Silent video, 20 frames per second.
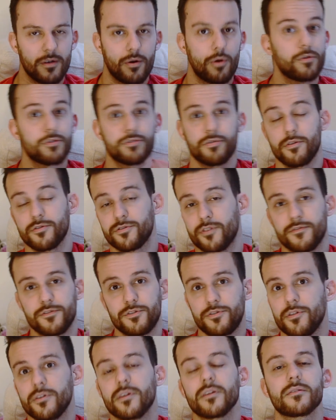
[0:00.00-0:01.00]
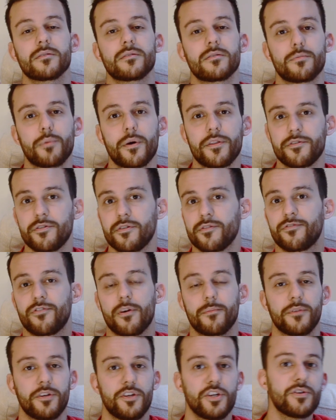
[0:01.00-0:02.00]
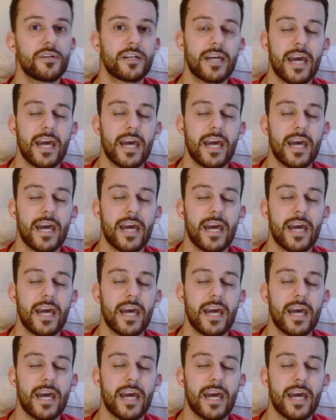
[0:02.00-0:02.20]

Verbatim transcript: all sorts of students, whether you're from the U